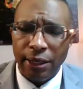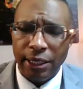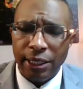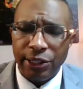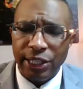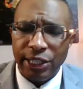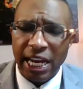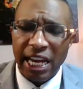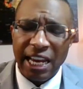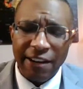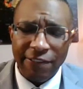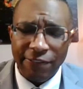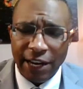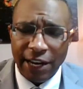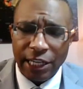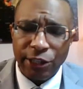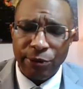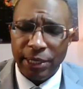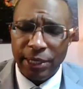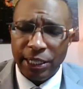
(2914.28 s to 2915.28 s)
let's say
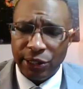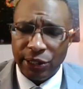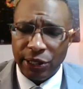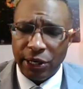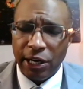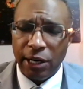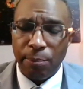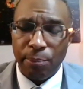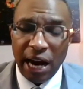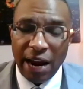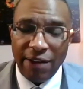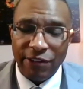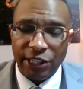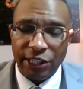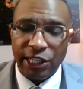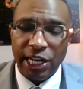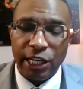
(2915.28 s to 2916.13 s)
investments, private